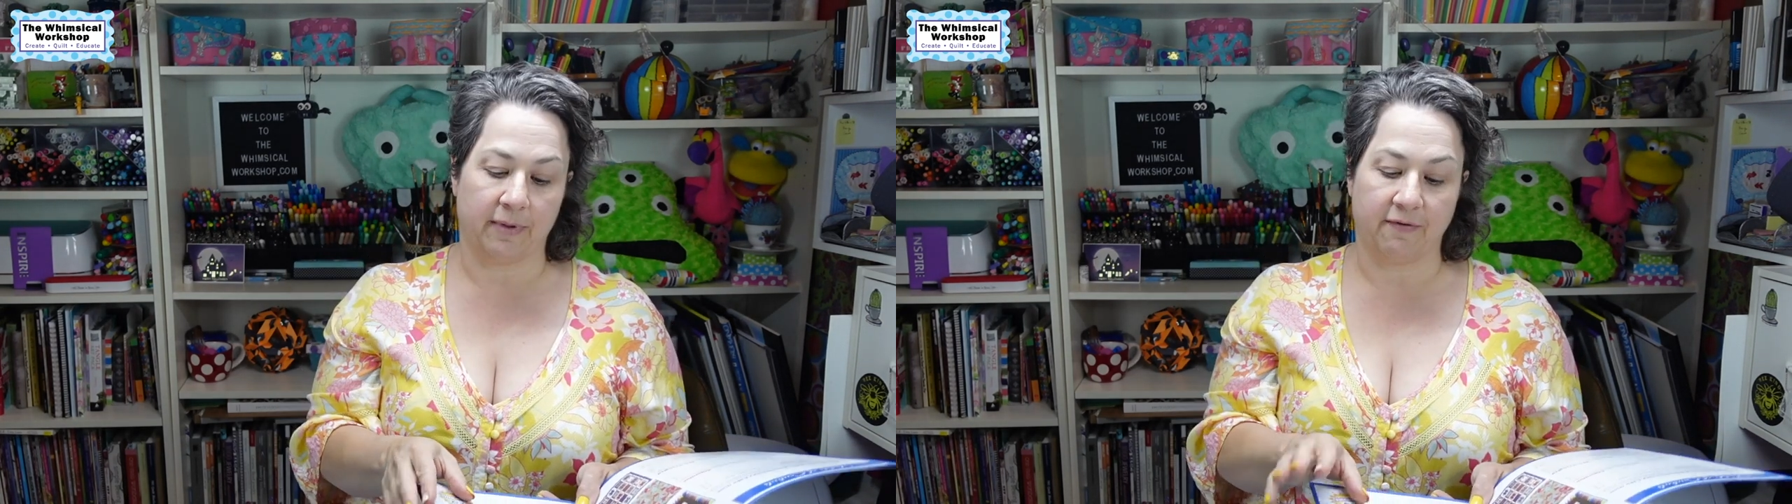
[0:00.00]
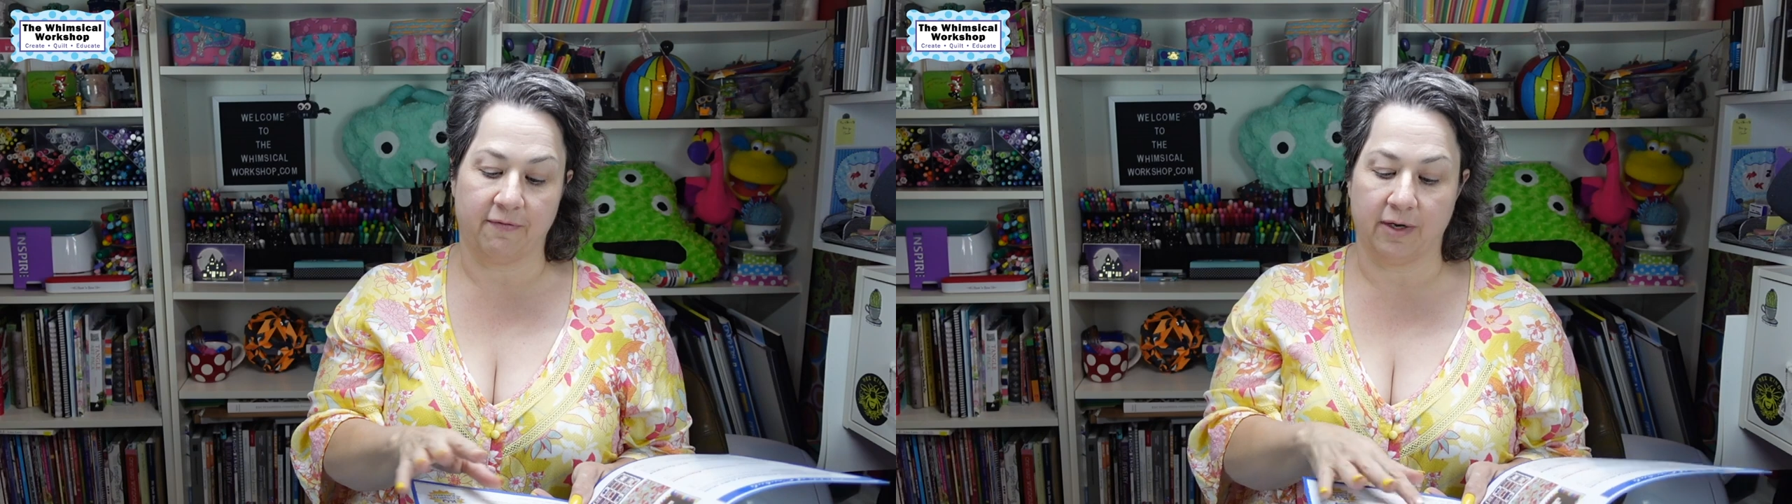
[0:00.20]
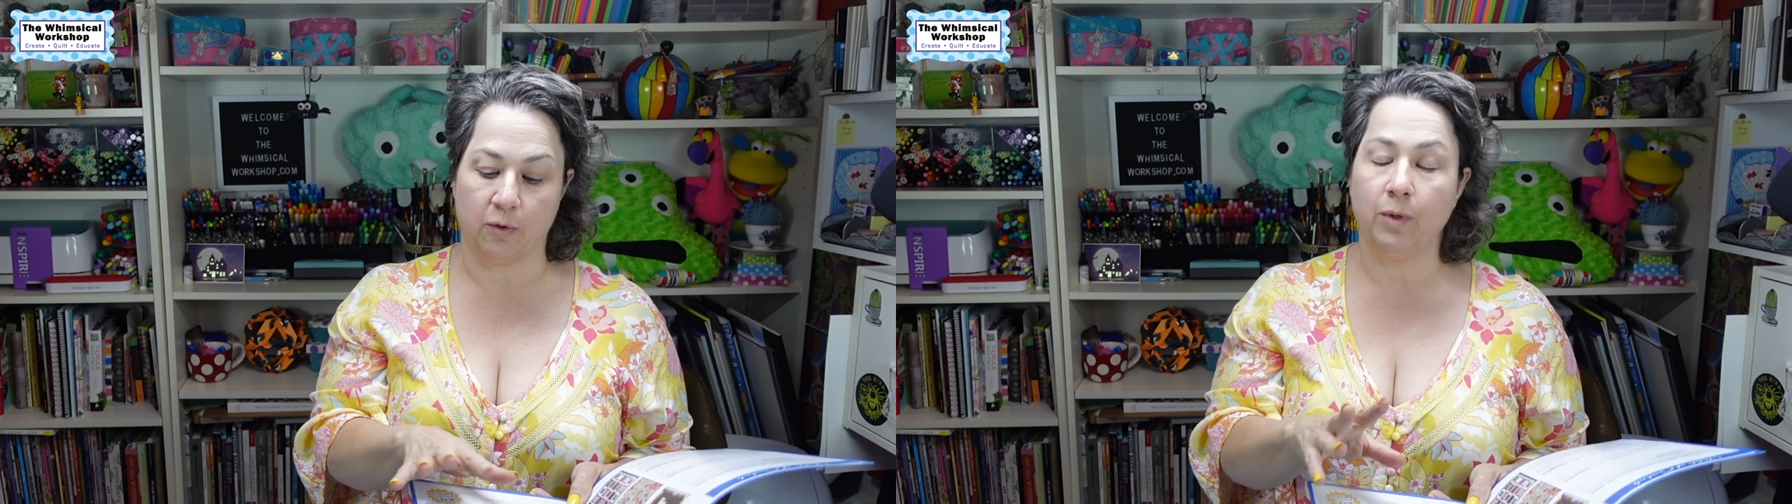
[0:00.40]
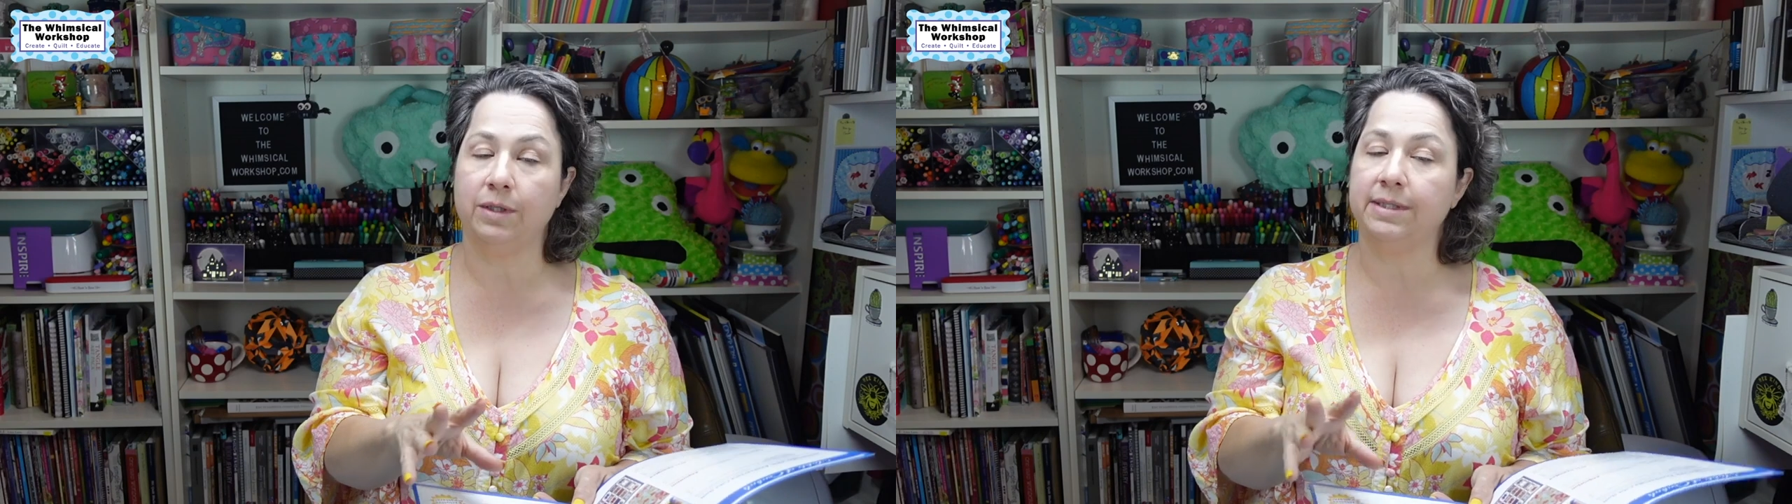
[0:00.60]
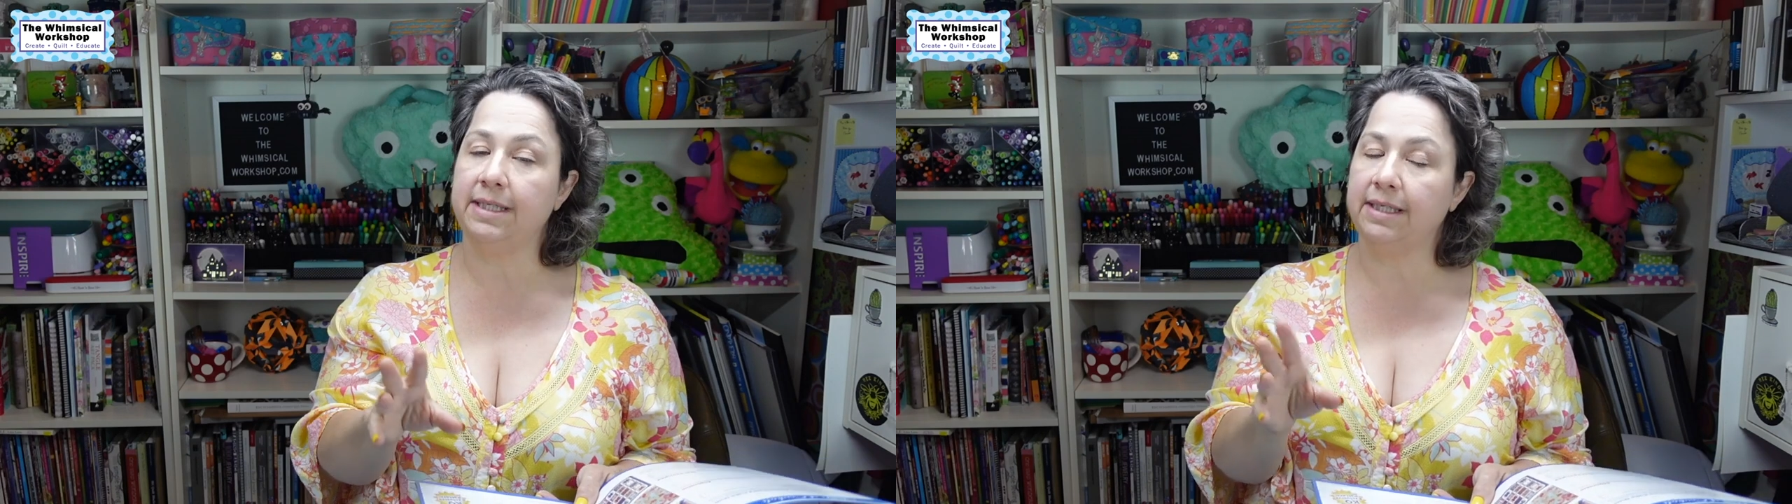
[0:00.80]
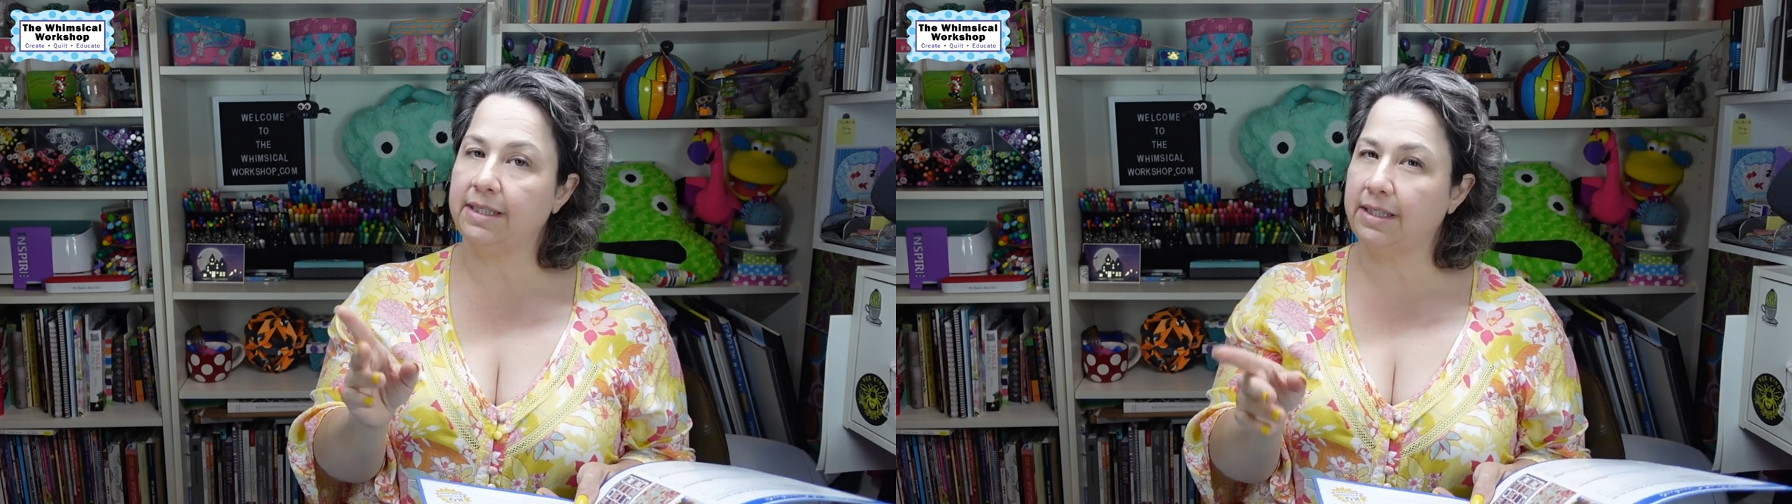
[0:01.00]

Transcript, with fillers: my friend quilt it